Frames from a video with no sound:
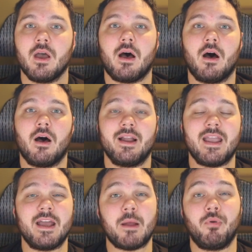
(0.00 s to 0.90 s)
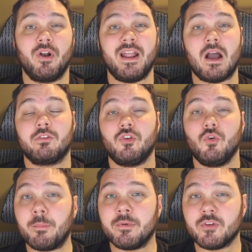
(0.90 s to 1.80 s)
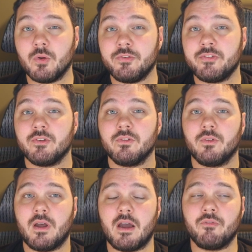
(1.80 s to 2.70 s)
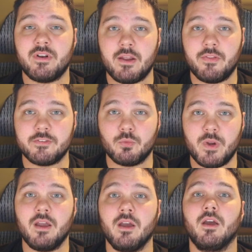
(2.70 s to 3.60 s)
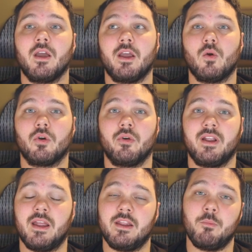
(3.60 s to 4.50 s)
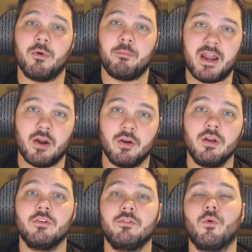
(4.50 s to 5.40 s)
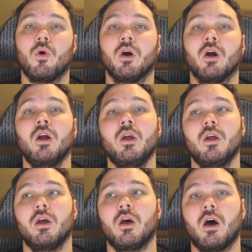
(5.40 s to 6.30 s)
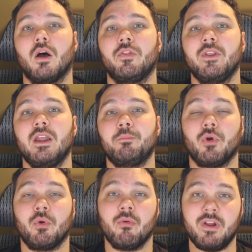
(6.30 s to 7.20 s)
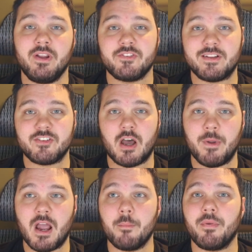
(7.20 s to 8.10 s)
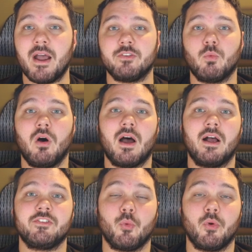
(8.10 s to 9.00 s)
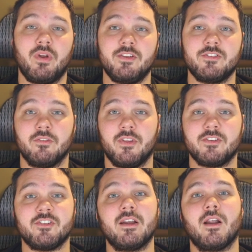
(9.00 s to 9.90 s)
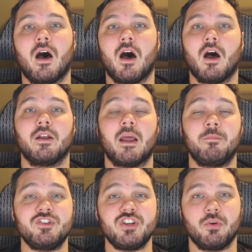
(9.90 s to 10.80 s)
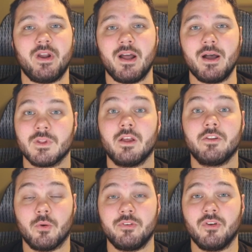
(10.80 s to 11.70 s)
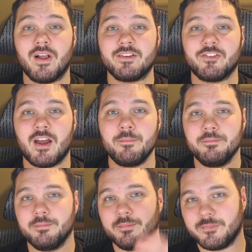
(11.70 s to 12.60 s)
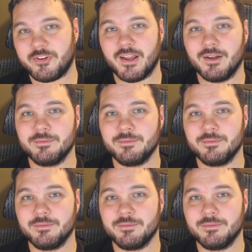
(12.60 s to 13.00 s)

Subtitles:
Again, I'm putting out 2 episodes every day this week in order to get you prepared for the pre-release that's coming up, as well as the release of this set on MTG Arena. So until next time, see ya.